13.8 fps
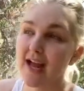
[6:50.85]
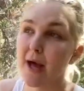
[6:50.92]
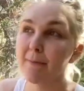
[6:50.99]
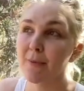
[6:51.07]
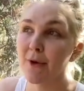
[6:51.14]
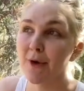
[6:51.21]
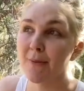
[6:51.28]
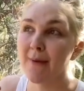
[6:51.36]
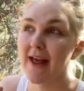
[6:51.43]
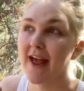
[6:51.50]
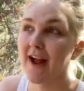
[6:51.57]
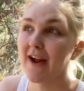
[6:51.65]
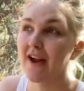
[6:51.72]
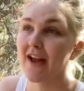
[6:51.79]
a permit
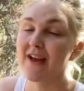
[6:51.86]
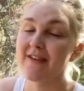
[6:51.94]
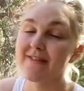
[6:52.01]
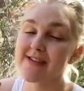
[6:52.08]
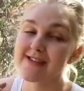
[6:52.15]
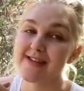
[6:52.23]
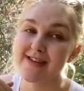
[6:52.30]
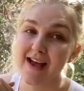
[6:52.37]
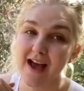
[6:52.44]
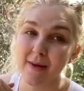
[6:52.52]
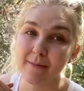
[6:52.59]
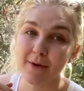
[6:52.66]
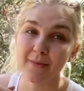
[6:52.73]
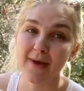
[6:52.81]
area, if it's a
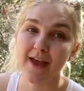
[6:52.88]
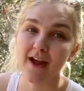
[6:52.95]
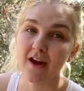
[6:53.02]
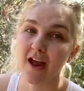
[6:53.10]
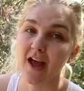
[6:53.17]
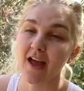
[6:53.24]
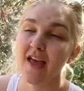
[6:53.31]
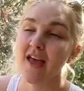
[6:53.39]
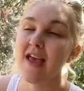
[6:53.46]
non-permit area.